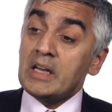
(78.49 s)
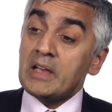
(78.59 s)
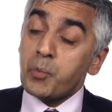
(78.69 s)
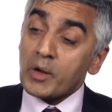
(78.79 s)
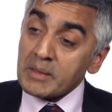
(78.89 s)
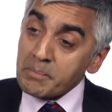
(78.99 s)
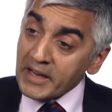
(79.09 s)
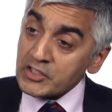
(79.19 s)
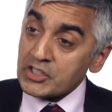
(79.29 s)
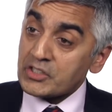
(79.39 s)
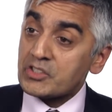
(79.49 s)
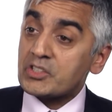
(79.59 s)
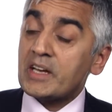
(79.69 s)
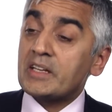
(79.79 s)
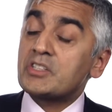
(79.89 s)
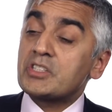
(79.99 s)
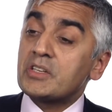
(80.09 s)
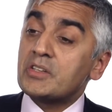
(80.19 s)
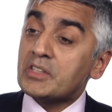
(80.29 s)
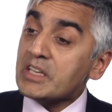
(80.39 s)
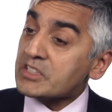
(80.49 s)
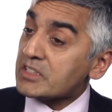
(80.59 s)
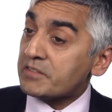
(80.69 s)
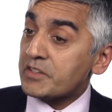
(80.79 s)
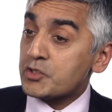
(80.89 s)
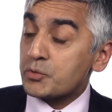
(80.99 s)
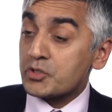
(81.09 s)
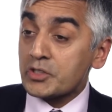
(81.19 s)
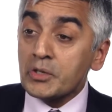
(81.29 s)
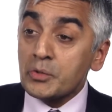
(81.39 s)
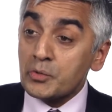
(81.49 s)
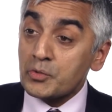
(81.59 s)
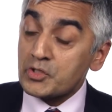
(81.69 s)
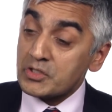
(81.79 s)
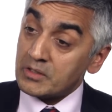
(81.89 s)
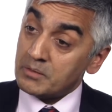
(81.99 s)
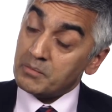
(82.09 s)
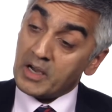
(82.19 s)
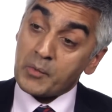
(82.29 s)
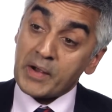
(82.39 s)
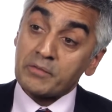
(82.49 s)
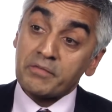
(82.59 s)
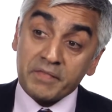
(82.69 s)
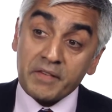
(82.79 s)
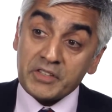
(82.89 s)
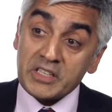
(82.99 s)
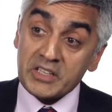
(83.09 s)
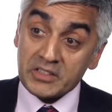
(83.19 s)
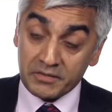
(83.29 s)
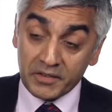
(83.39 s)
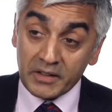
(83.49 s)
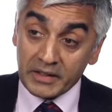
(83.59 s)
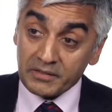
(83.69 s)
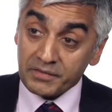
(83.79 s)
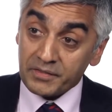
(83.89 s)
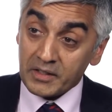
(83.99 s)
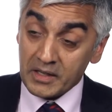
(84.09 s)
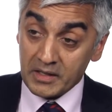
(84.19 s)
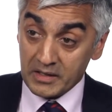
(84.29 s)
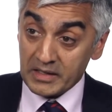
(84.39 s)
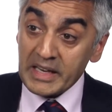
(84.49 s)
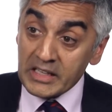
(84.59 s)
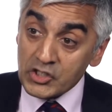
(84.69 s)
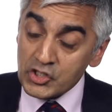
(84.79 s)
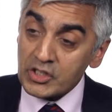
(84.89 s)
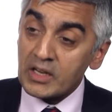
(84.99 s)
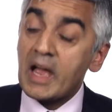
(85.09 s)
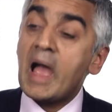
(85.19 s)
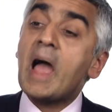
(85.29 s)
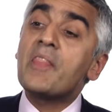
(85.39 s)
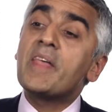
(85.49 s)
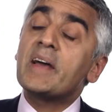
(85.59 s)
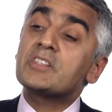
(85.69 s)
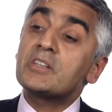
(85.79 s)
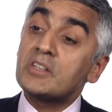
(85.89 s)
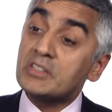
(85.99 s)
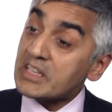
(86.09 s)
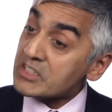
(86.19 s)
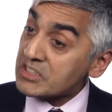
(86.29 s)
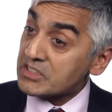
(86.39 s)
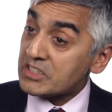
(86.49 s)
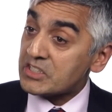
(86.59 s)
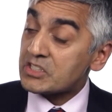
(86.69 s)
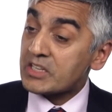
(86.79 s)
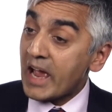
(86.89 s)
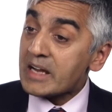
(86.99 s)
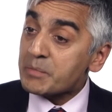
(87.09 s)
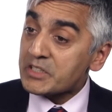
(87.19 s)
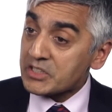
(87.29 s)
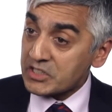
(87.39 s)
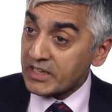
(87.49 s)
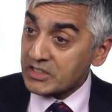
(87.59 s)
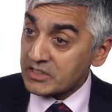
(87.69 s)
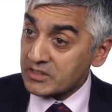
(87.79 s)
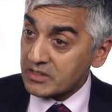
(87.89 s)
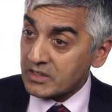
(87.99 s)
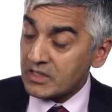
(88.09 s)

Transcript: If one imagines that uh, these individuals lose around 50 years of life each, and that these diseases can be detected